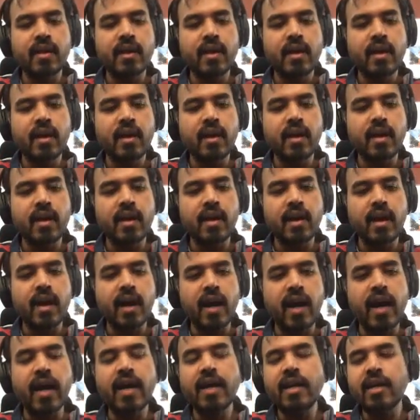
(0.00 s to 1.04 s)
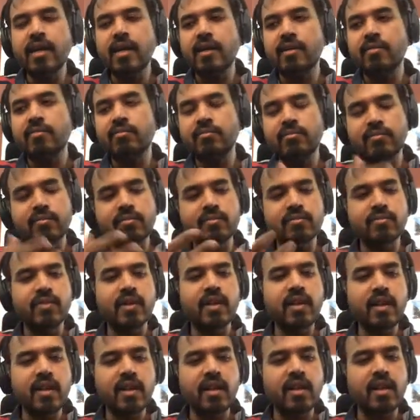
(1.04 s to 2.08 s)
and
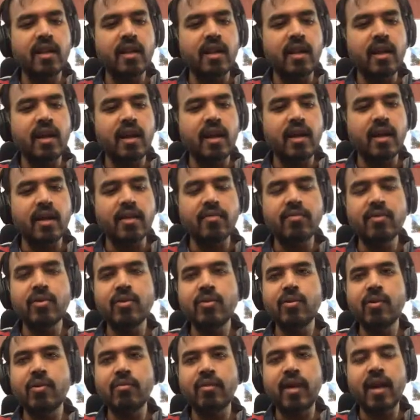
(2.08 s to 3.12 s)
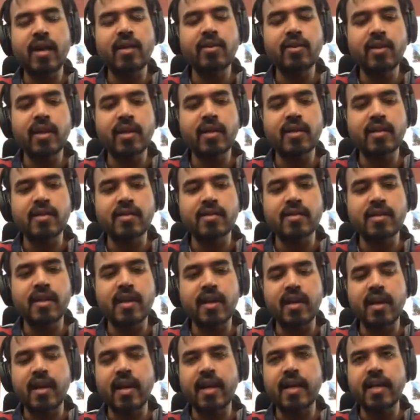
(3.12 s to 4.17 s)
will give you a value that is
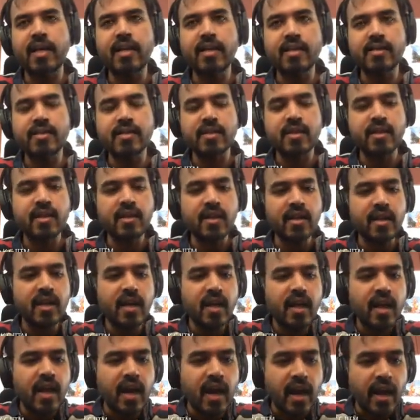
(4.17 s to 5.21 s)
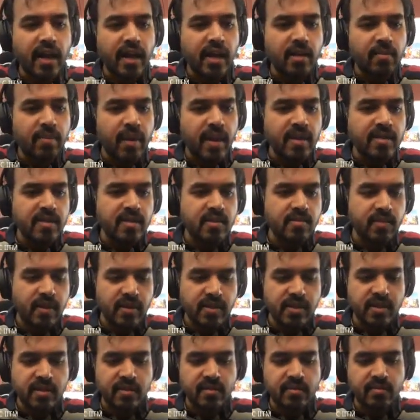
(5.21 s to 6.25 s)
an integer, I can pass this
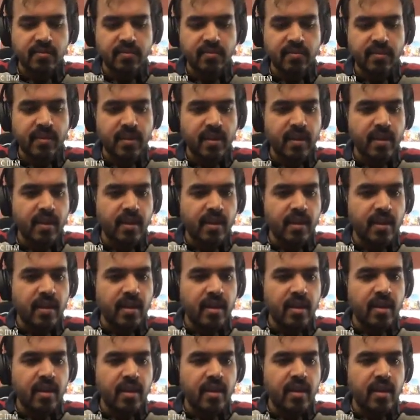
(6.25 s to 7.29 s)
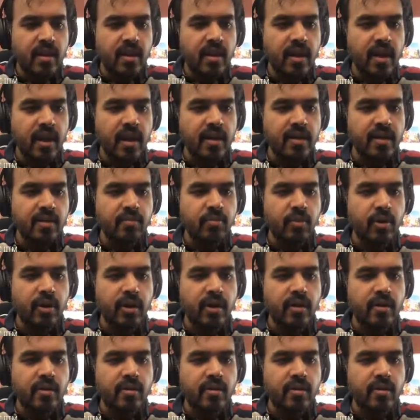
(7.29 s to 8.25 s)
function at that point,